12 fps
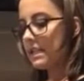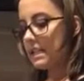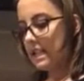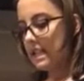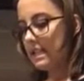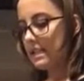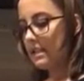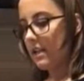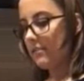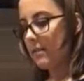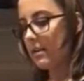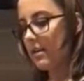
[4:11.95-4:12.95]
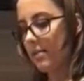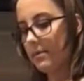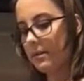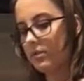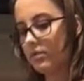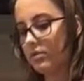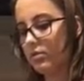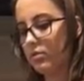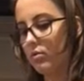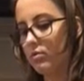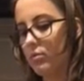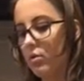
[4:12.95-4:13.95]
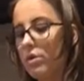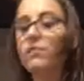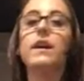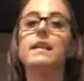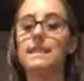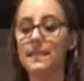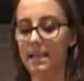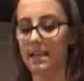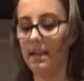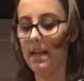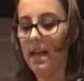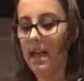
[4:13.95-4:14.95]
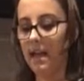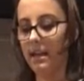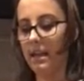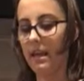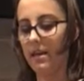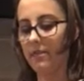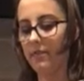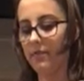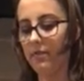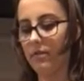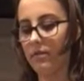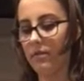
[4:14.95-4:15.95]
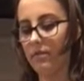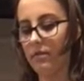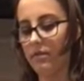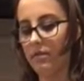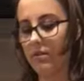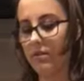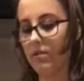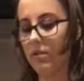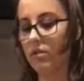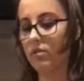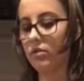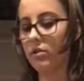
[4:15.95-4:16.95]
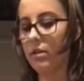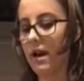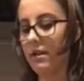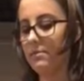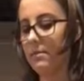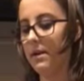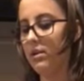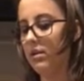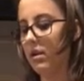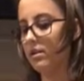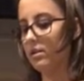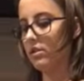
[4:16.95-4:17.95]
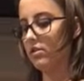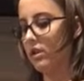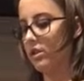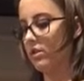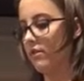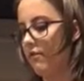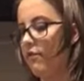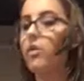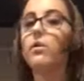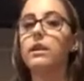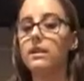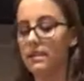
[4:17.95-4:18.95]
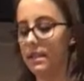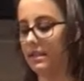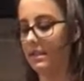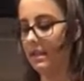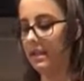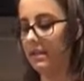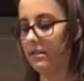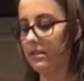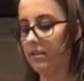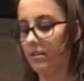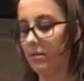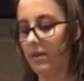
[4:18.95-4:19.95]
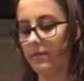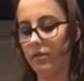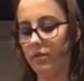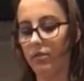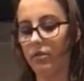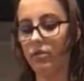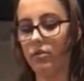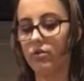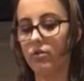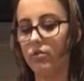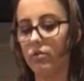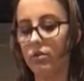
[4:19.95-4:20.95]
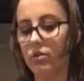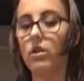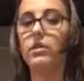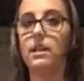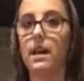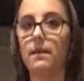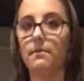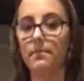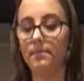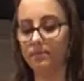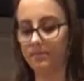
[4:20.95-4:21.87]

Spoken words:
Teens have been coming to school more rested, and they have also had a better concentration and focus than teens who have an earlier school start time.